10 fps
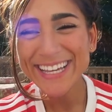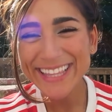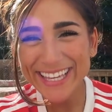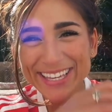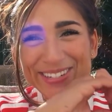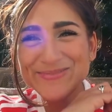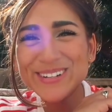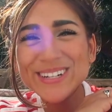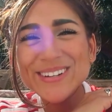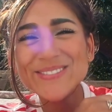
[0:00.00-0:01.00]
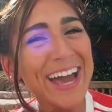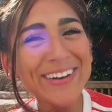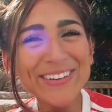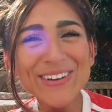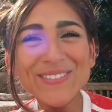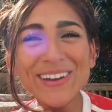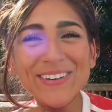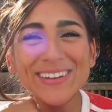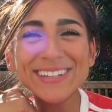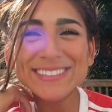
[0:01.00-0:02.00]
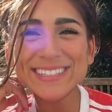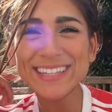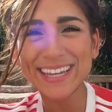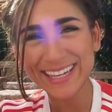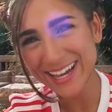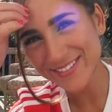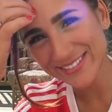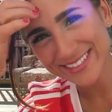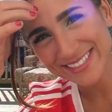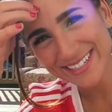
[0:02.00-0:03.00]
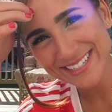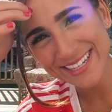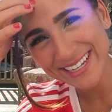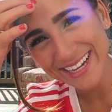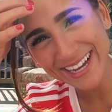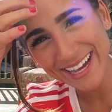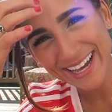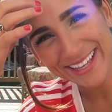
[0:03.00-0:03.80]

Thank you, Brew. I don't know if I honestly like ever see us hitting a,